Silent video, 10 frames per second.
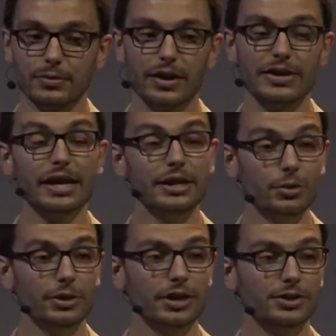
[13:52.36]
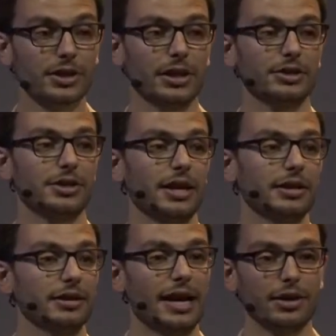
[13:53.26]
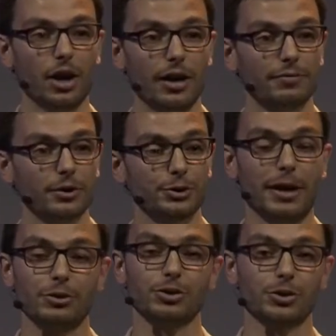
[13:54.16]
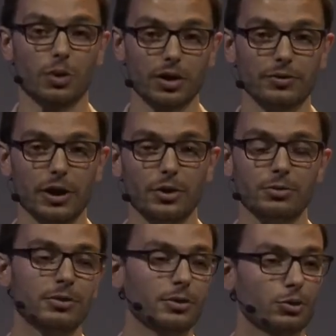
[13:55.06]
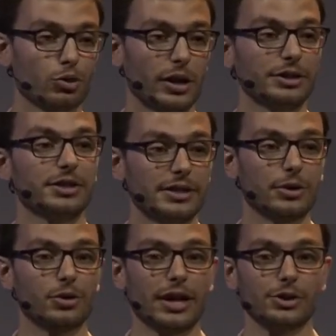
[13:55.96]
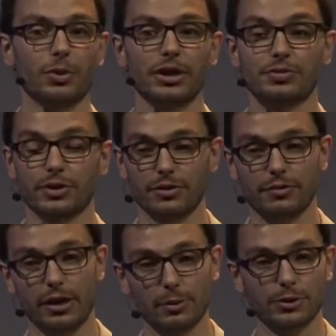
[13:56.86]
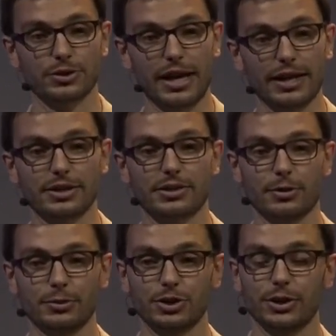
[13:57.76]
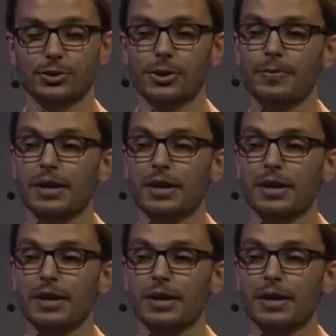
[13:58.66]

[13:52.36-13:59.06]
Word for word: The idea with this is that that offers Boundary's workflow, creates a standardized ways for the developers to access their machines.